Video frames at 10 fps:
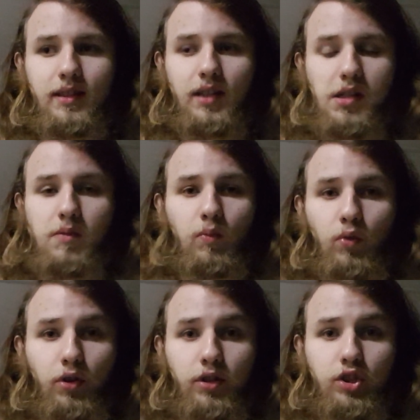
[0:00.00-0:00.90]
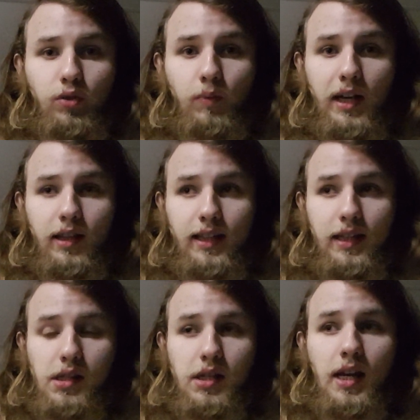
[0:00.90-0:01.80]
doesn't work too well
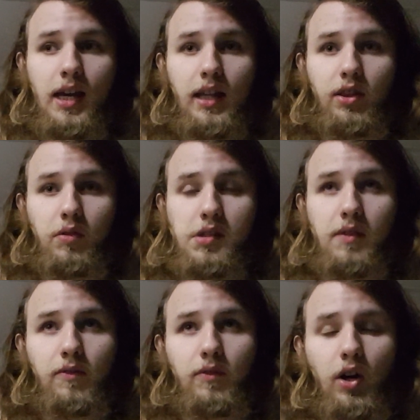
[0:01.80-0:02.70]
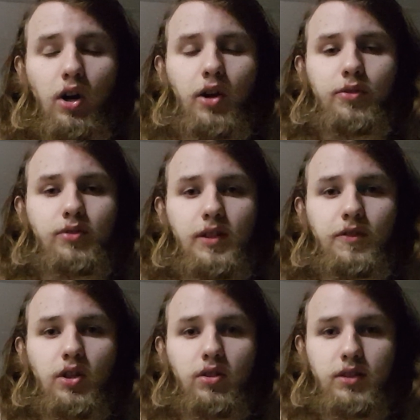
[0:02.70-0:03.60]
against those harder
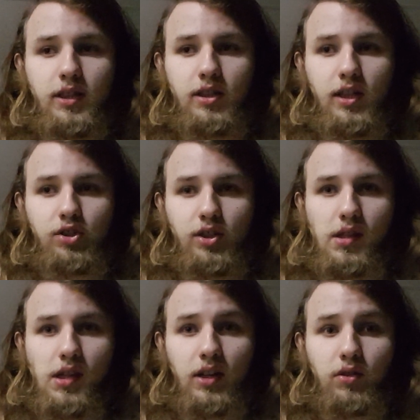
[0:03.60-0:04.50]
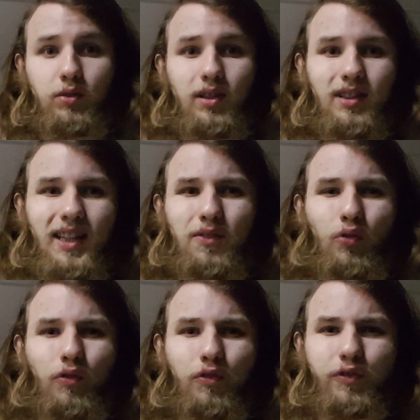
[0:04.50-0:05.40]
difficulty dungeons that include
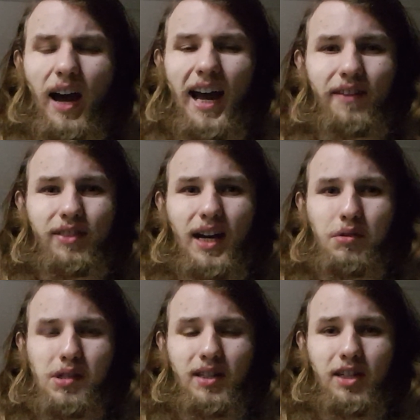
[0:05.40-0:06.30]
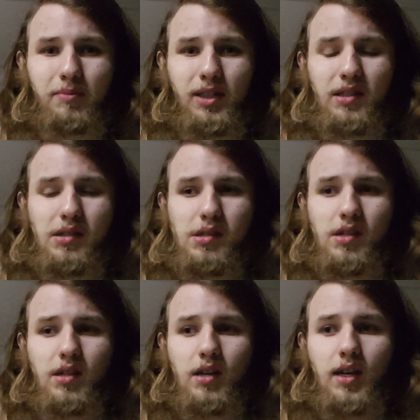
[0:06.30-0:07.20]
level 5000 enemies.
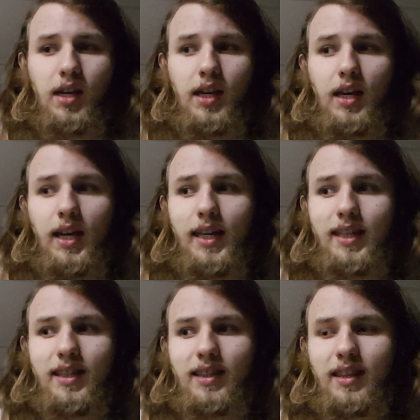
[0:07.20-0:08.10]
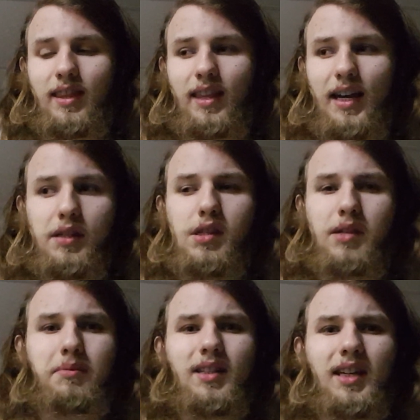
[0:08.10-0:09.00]
And that is
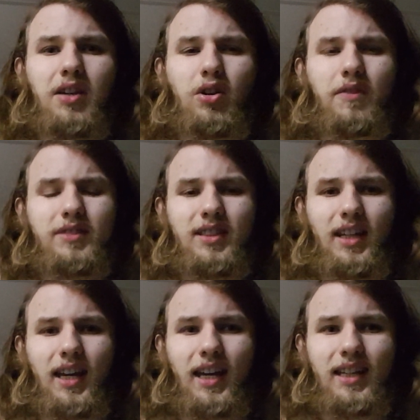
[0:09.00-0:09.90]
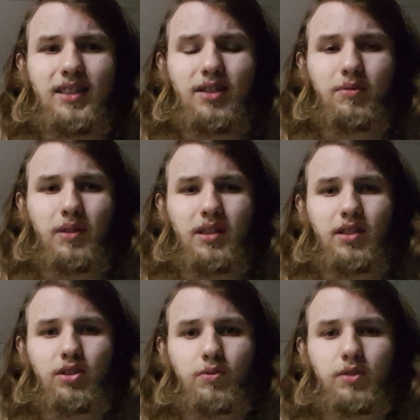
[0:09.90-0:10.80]
something I often hate
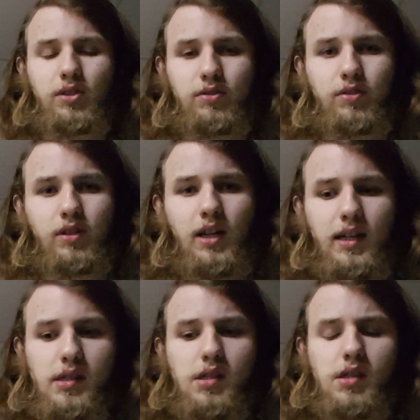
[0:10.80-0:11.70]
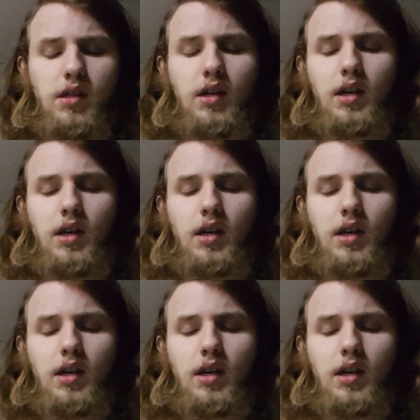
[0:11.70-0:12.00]
within Union Cross.